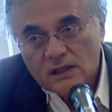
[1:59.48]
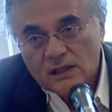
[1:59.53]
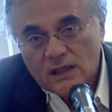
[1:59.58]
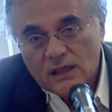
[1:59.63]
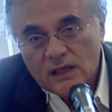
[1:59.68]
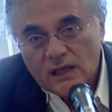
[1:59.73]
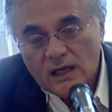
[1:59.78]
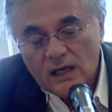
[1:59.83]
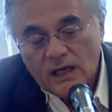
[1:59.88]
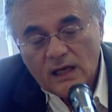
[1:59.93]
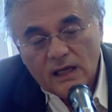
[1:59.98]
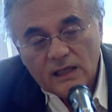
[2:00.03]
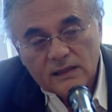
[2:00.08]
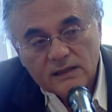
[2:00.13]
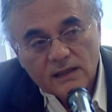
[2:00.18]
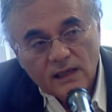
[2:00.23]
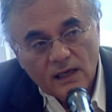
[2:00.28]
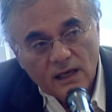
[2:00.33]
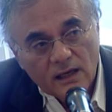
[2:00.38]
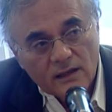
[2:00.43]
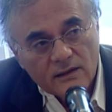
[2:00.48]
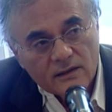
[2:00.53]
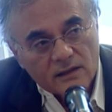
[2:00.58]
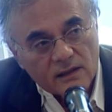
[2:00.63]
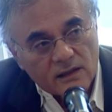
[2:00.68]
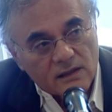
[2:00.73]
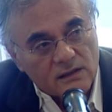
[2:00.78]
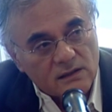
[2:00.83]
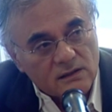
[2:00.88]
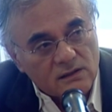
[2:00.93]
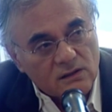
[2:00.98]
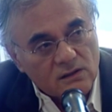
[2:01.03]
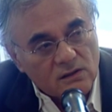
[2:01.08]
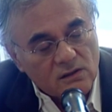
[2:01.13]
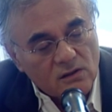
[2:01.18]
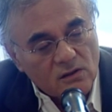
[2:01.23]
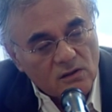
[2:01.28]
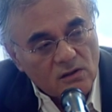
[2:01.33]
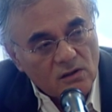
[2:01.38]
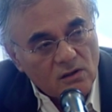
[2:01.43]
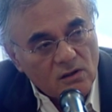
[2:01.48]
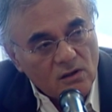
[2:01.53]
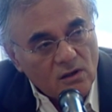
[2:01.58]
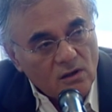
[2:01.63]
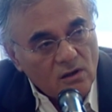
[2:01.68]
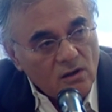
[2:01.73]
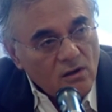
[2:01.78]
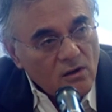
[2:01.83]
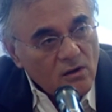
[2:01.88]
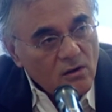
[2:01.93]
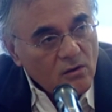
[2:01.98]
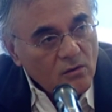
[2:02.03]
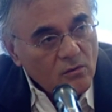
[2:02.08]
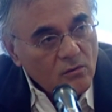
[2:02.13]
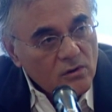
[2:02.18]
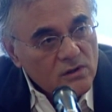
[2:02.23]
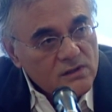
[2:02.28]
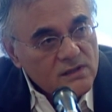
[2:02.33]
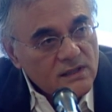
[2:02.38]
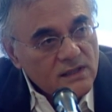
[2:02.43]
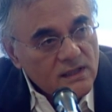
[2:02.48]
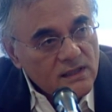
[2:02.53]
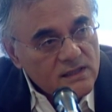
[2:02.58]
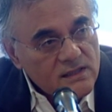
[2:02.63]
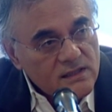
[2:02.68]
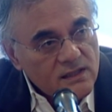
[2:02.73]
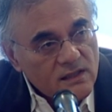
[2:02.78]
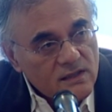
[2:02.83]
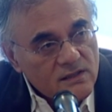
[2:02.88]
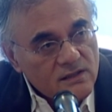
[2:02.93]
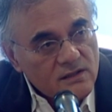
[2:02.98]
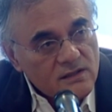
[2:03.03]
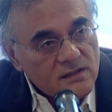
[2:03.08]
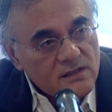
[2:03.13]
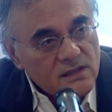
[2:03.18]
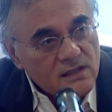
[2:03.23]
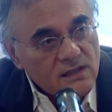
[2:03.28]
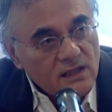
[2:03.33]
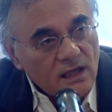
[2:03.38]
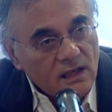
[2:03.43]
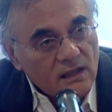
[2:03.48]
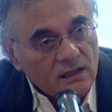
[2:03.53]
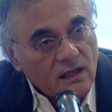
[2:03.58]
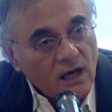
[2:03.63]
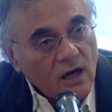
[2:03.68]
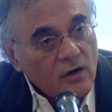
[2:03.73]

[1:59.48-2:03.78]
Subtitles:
and the other was the insurgency and